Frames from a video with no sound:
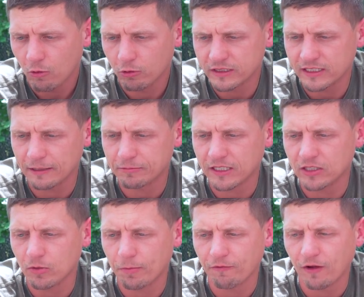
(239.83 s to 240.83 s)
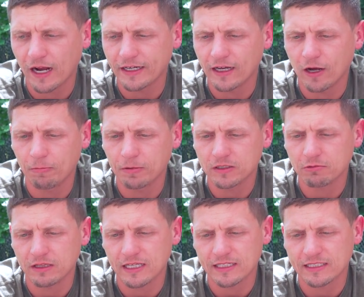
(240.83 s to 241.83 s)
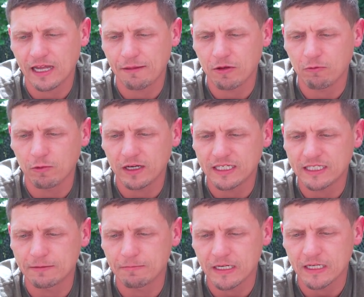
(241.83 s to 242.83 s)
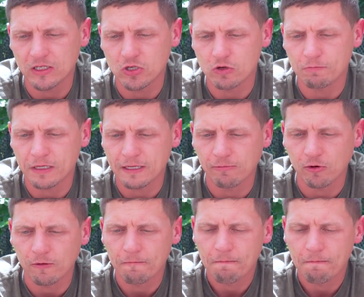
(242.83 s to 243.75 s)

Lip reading: What tips can you provide to help us with the excitement when he's meeting new people?